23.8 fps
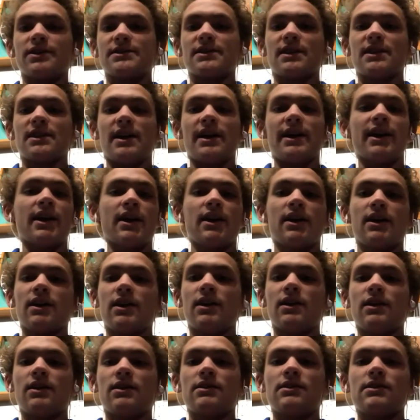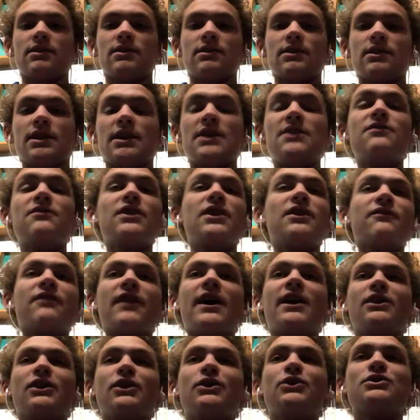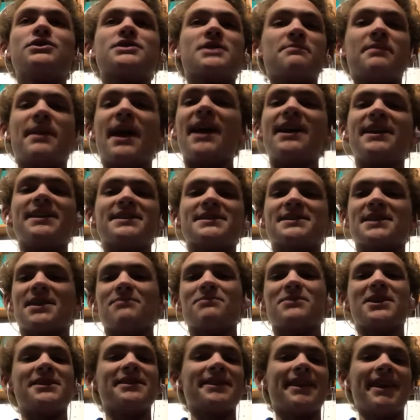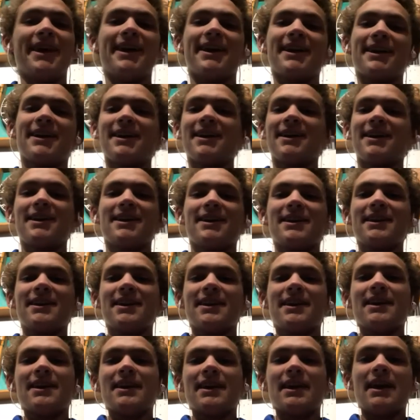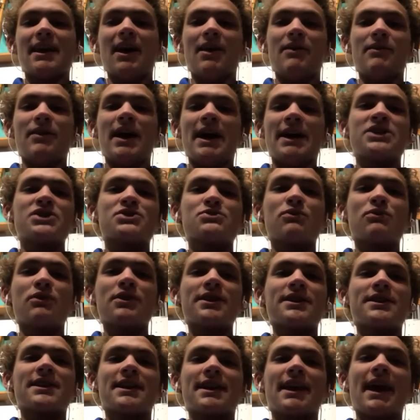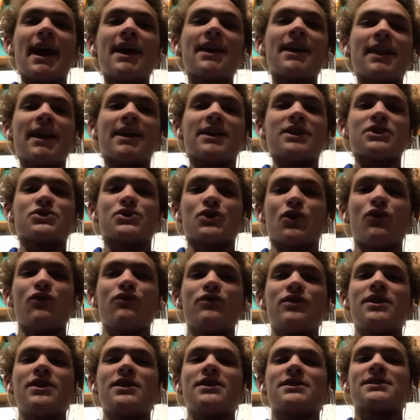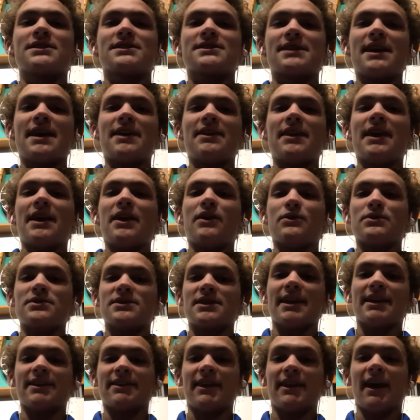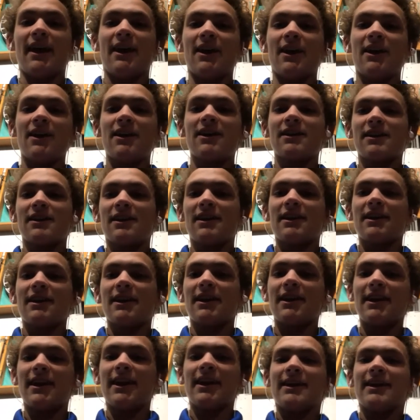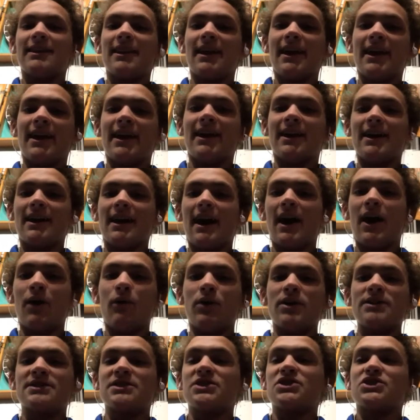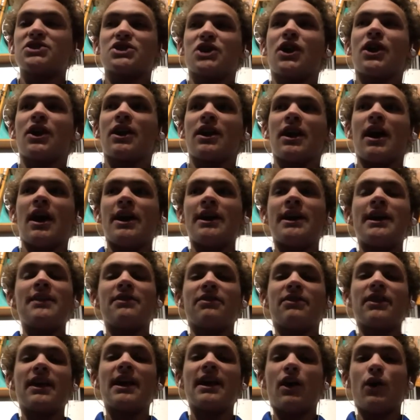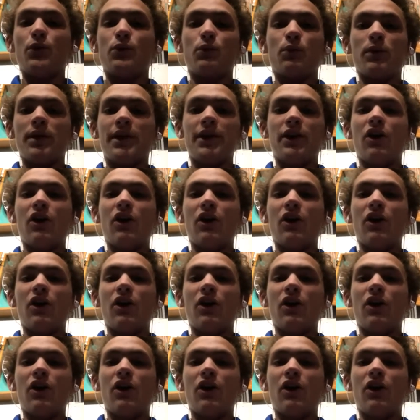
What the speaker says: like, even if I lose, I'm getting something. Like, I just wanted to get like a trophy to say that I was like there, and like I wasn't sure. I didn't think I would win it